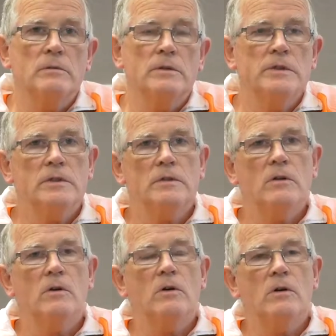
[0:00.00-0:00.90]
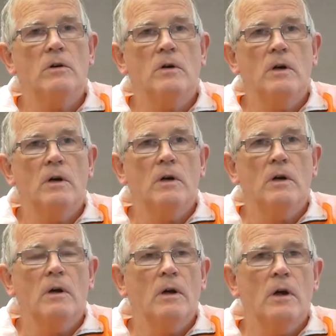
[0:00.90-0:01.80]
I said, oh,
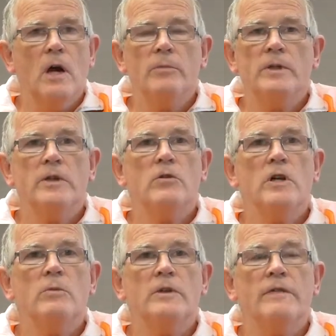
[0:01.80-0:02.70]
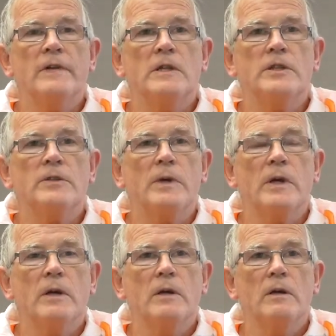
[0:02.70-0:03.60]
I'm not the only one that feels this way.
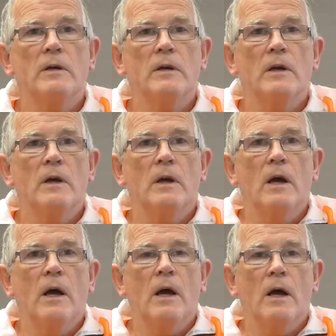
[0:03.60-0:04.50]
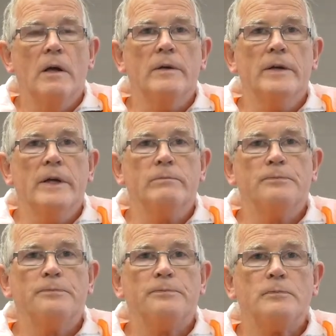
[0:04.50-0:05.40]
And
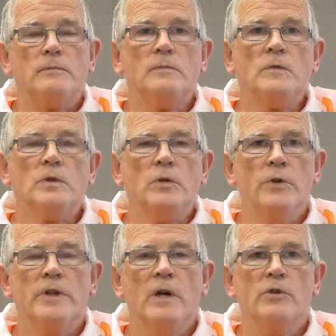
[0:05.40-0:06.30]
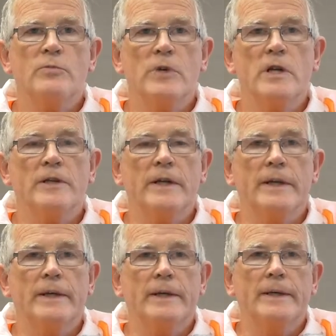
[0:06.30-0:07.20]
which I thought was brilliant,
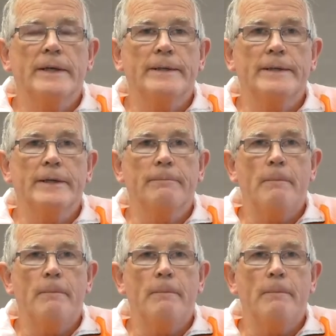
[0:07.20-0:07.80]
like. And